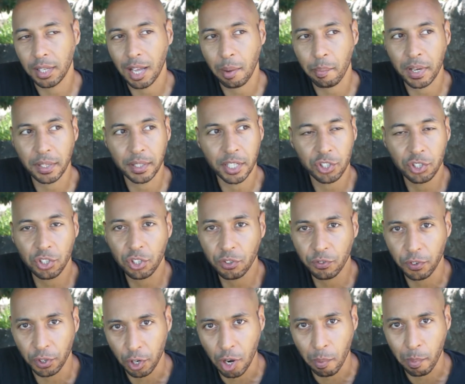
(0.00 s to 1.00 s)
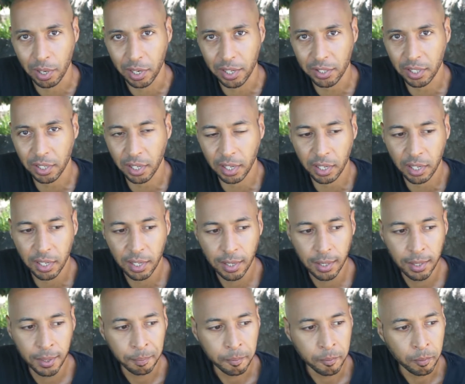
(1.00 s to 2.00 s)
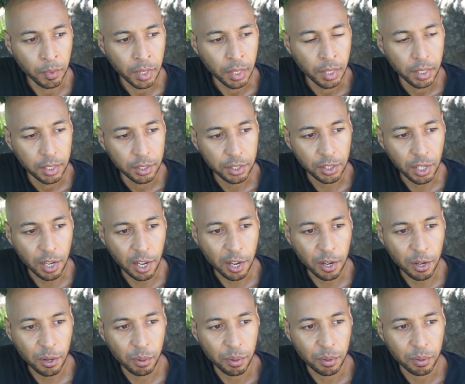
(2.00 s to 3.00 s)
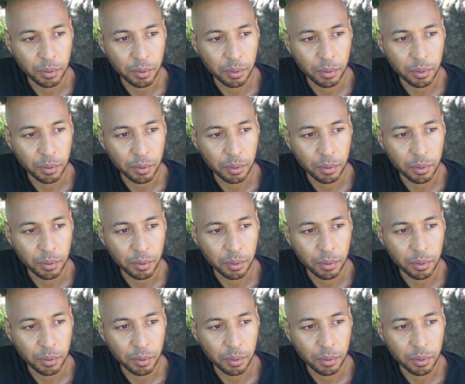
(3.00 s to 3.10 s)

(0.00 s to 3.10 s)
I mean, that's just phenomenal, isn't it? So